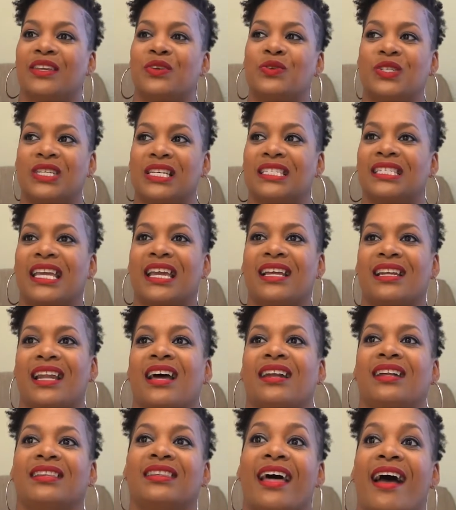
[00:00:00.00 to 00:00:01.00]
You just
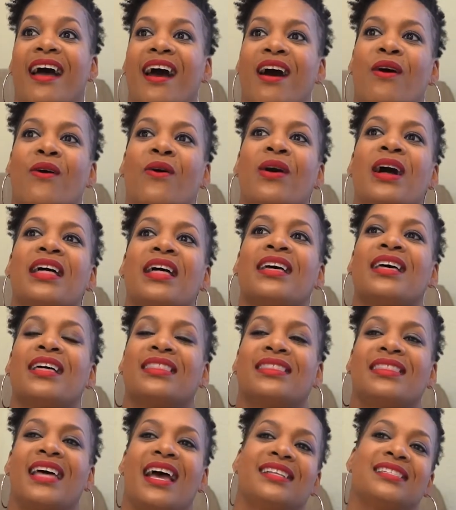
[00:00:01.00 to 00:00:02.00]
cannot allow
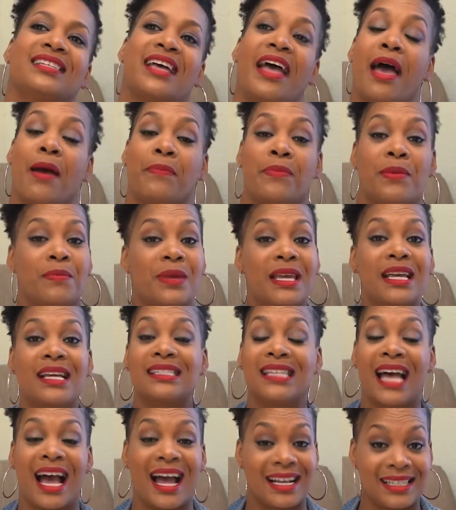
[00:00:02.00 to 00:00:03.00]
that to happen,
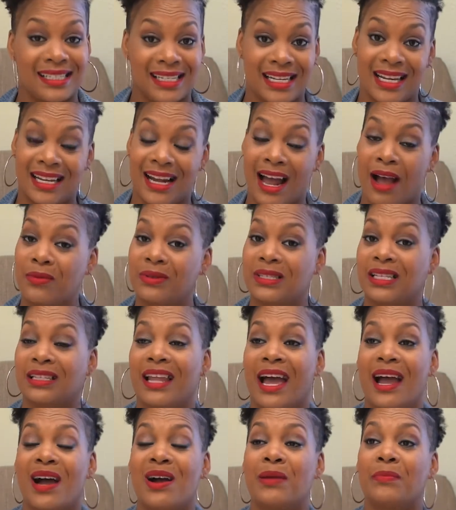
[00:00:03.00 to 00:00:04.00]
because I did. I was
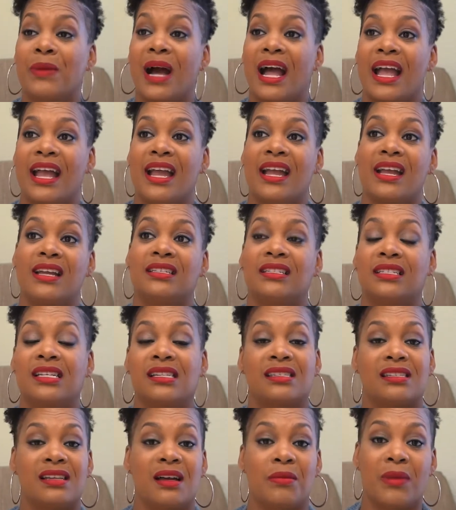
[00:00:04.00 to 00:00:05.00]
allowing my age to
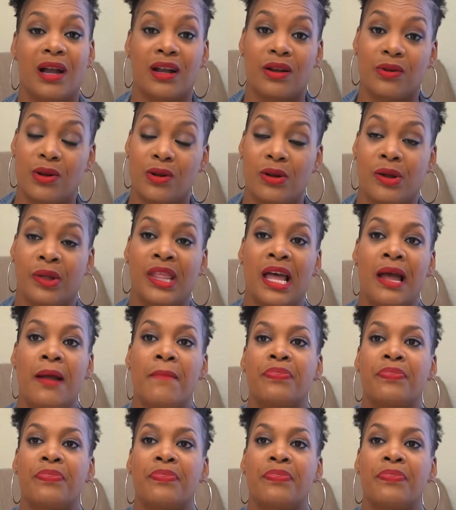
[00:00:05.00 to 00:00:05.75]
stunt my growth.